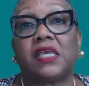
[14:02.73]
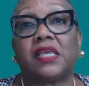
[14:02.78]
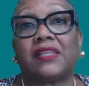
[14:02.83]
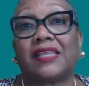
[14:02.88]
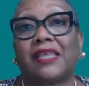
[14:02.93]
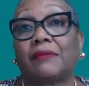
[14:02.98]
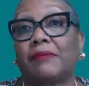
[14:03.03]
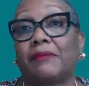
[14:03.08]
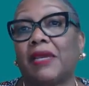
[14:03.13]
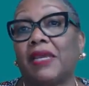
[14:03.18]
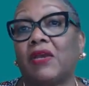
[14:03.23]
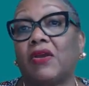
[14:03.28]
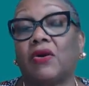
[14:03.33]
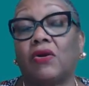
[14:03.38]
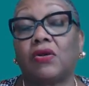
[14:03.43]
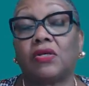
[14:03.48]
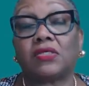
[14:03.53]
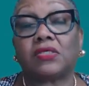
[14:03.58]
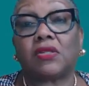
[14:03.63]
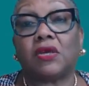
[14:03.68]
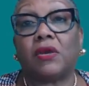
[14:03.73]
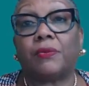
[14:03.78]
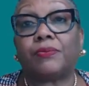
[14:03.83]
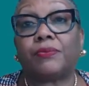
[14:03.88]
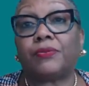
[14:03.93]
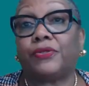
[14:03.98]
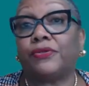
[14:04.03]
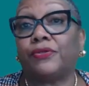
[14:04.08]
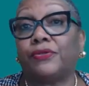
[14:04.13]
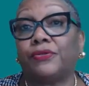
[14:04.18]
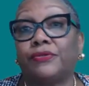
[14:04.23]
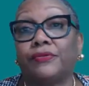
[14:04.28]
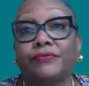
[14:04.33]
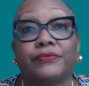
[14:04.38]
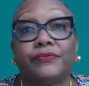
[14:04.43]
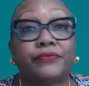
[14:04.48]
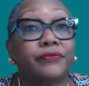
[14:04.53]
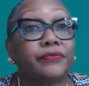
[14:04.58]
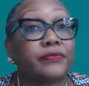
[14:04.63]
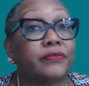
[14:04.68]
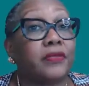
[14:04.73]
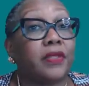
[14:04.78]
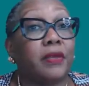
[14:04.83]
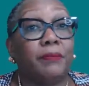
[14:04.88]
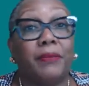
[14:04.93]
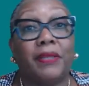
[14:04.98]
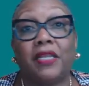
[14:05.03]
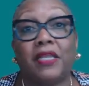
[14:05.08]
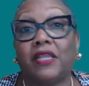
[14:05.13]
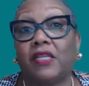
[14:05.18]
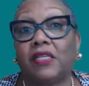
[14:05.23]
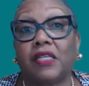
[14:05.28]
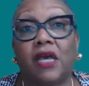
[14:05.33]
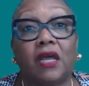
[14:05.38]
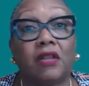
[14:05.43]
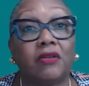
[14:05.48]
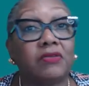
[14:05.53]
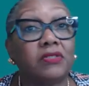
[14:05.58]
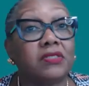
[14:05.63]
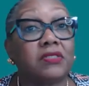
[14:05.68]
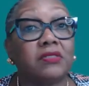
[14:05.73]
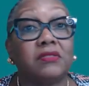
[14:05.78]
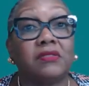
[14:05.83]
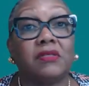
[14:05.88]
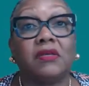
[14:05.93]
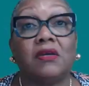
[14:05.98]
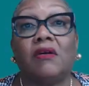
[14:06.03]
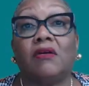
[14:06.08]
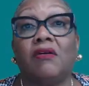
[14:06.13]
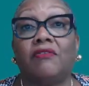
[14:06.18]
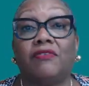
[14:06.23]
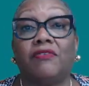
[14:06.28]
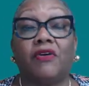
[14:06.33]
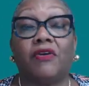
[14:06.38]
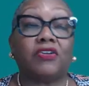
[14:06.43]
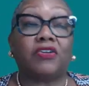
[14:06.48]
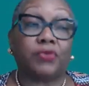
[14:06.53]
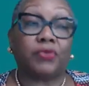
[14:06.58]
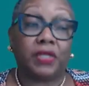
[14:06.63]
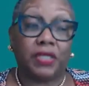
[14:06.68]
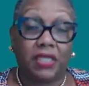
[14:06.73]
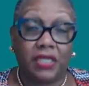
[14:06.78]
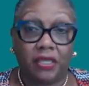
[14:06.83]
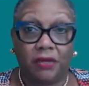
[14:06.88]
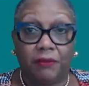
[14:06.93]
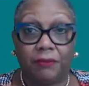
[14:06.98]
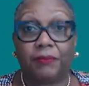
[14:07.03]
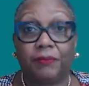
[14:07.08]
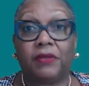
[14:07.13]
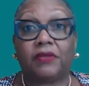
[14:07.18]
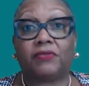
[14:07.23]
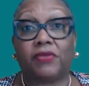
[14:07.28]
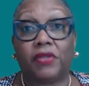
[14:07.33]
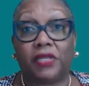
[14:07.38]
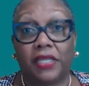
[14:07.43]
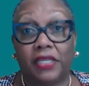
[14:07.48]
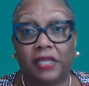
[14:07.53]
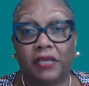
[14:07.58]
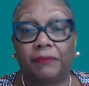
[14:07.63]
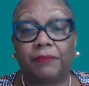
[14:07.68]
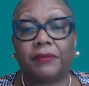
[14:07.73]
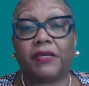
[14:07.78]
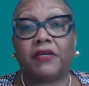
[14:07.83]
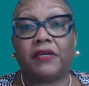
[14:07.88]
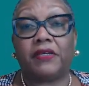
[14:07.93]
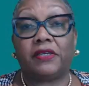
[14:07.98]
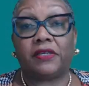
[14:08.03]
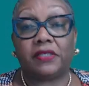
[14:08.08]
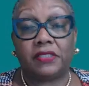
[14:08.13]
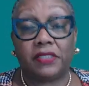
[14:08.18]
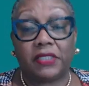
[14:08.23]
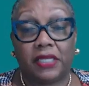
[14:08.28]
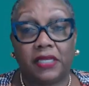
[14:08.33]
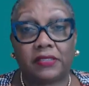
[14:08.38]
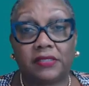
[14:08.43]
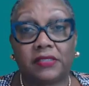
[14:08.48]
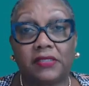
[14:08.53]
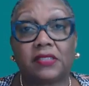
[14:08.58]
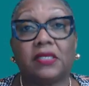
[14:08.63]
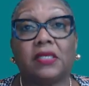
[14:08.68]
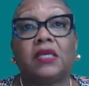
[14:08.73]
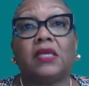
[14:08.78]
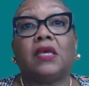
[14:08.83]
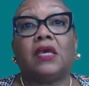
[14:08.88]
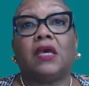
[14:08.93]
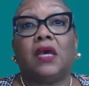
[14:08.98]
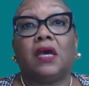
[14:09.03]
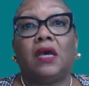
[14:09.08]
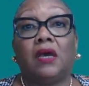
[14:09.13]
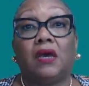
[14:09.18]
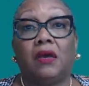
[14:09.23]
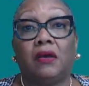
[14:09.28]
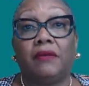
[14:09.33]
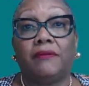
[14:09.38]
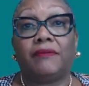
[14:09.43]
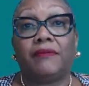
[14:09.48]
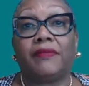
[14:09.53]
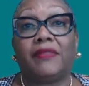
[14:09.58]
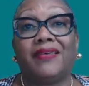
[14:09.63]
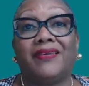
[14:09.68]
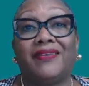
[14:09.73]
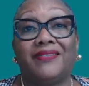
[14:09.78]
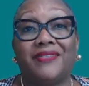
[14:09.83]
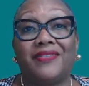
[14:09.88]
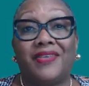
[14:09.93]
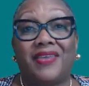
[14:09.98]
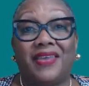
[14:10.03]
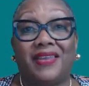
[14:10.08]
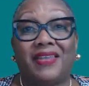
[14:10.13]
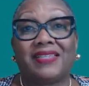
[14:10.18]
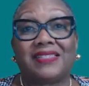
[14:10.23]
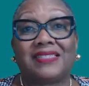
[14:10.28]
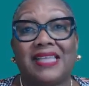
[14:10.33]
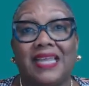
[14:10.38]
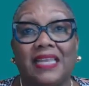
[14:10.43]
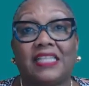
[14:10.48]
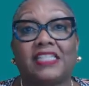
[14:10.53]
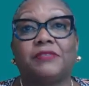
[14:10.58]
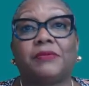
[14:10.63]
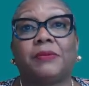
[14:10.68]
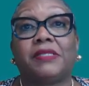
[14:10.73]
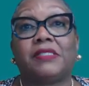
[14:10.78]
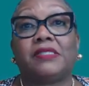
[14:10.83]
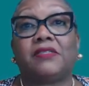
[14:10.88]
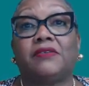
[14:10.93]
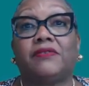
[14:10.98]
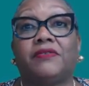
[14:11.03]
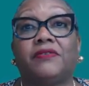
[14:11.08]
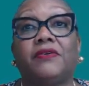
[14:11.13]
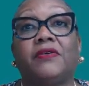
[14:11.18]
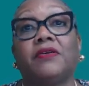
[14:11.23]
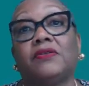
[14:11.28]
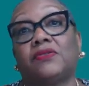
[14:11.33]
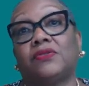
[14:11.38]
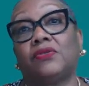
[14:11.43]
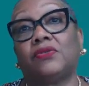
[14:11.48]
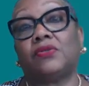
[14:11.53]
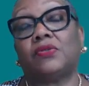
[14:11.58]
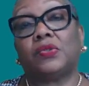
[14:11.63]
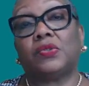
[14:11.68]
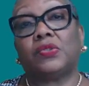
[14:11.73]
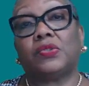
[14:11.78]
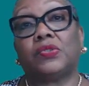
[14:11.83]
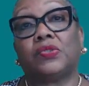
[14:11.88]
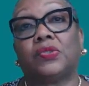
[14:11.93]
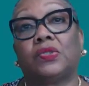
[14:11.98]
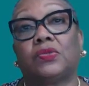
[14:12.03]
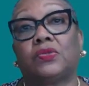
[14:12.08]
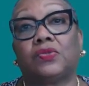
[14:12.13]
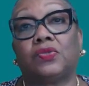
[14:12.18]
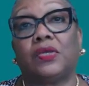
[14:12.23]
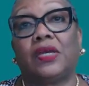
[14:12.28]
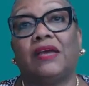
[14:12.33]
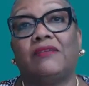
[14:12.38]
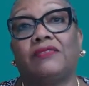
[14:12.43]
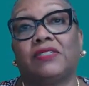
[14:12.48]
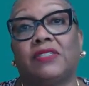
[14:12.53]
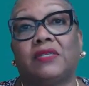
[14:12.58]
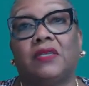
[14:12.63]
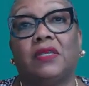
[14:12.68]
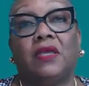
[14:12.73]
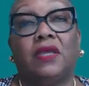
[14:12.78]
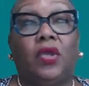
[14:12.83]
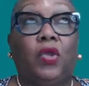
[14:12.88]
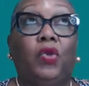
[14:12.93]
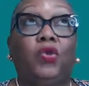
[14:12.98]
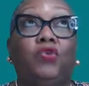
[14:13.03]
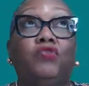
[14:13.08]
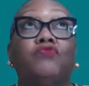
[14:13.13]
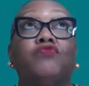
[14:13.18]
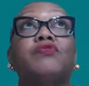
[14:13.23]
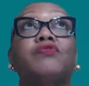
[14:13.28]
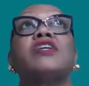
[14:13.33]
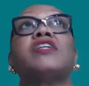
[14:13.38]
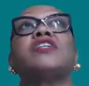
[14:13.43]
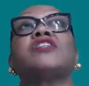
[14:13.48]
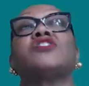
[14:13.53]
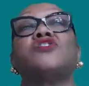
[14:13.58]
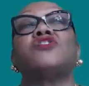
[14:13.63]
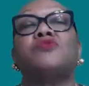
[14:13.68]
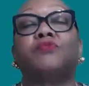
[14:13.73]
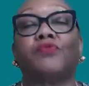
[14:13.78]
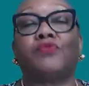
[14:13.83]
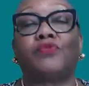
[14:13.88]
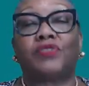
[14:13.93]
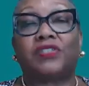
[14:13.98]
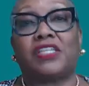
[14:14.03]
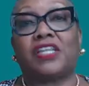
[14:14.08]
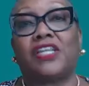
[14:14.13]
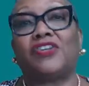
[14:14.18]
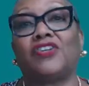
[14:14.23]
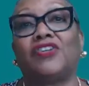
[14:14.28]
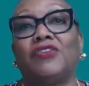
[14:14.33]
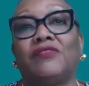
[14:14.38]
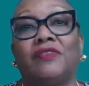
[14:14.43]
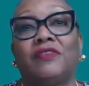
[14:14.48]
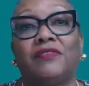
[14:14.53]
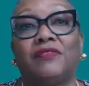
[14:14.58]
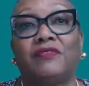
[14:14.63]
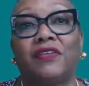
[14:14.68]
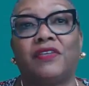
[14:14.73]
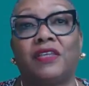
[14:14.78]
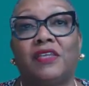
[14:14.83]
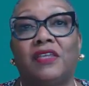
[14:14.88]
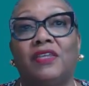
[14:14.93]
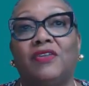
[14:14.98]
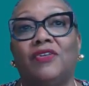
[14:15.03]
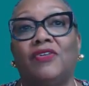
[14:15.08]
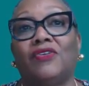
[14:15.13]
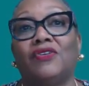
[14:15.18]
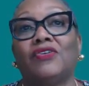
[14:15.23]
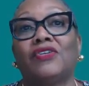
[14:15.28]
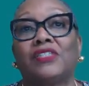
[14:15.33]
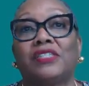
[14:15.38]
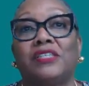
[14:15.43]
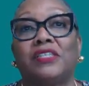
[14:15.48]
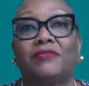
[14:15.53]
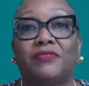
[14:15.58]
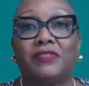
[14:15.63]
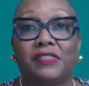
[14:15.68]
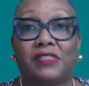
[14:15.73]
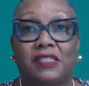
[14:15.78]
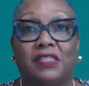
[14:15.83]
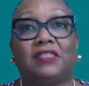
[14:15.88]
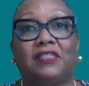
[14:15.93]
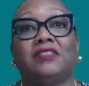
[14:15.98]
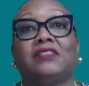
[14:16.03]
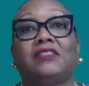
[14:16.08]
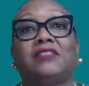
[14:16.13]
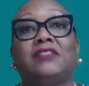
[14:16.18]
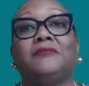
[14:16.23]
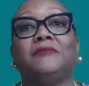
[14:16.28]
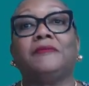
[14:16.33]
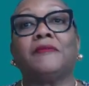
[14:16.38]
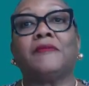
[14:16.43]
that might cost up to $1 million over a 20-year period. Yes, it is that expensive to have a reasonable standard of living in a nursing facility,